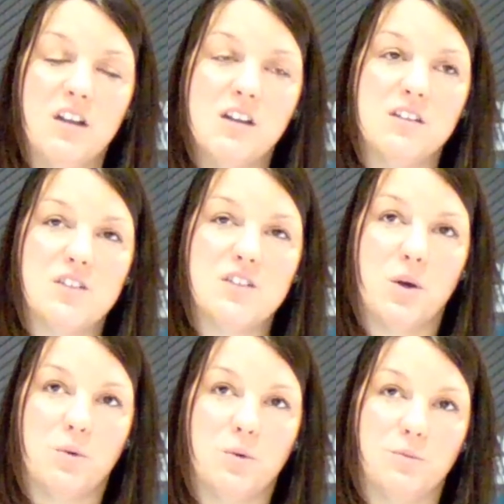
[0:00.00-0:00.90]

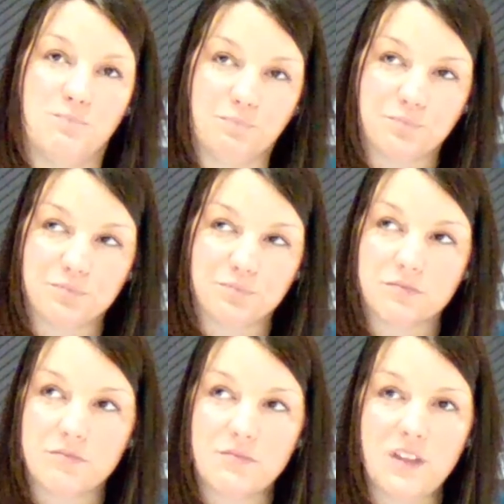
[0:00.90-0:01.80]
So
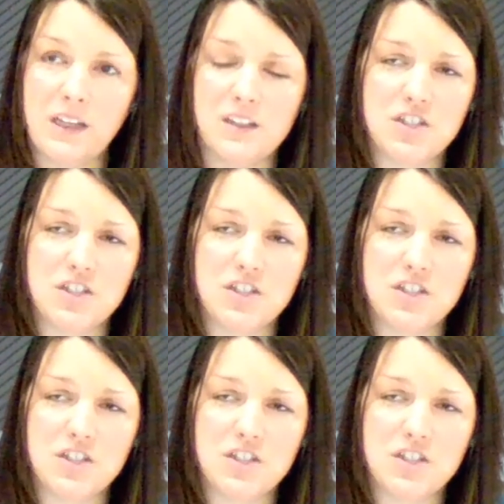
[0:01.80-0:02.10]
it's